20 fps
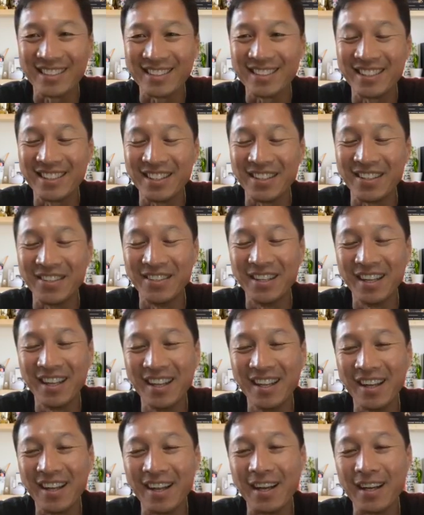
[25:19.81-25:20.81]
So
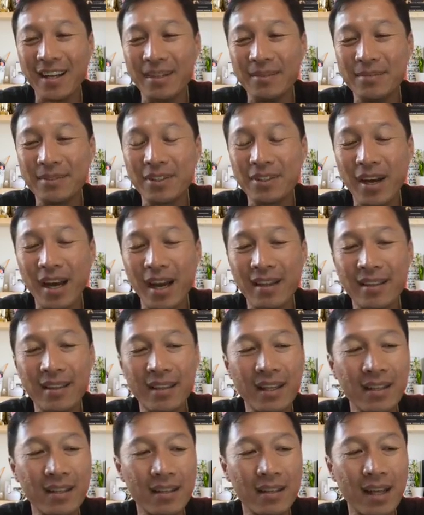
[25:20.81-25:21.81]
I
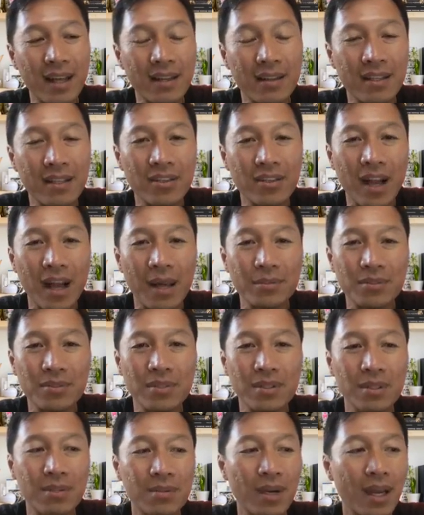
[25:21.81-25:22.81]
think you're
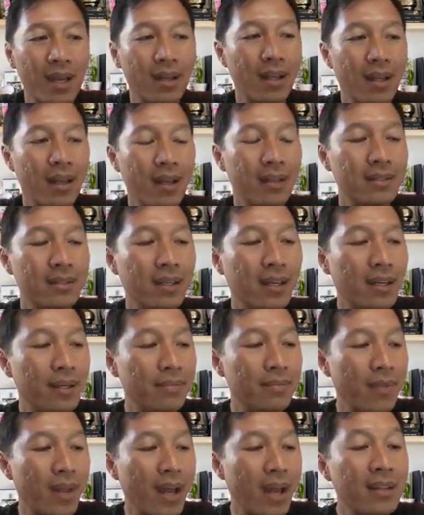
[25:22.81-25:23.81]
absolutely right, and
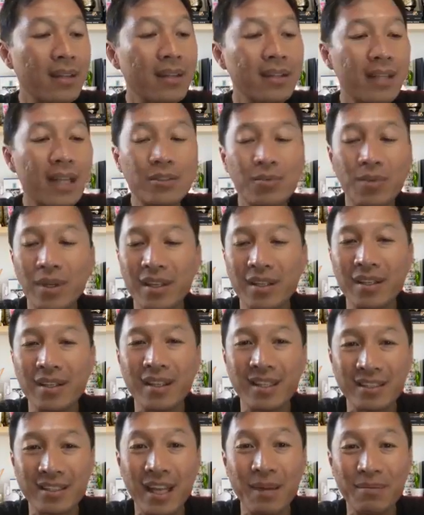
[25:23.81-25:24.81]
I think that's one of the
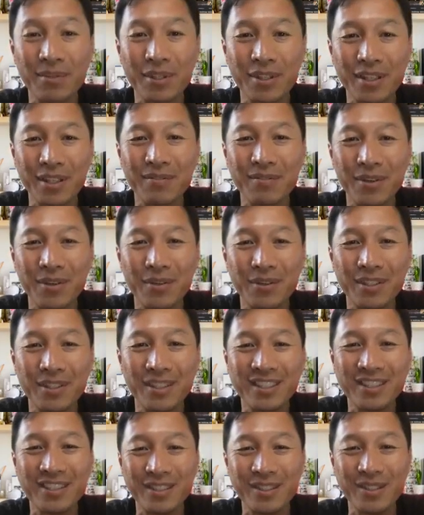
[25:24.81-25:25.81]
things I'm looking forward
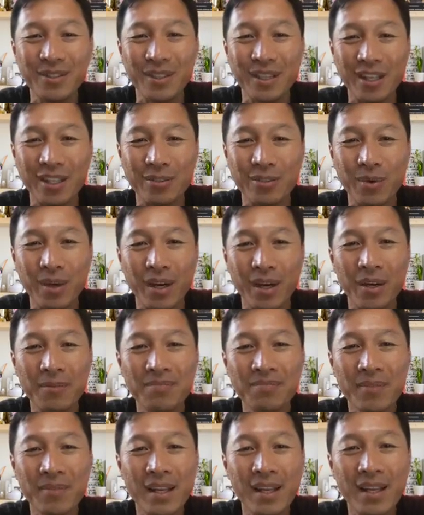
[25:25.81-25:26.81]
to as well.
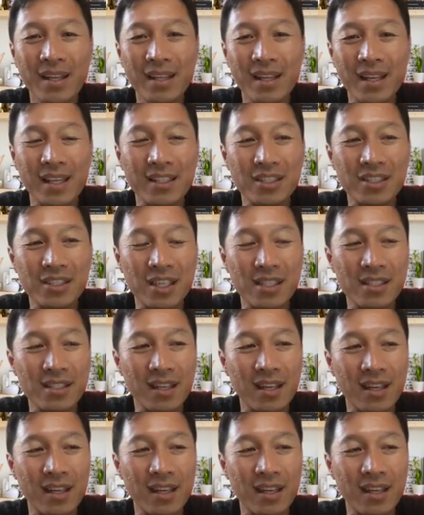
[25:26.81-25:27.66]
It's just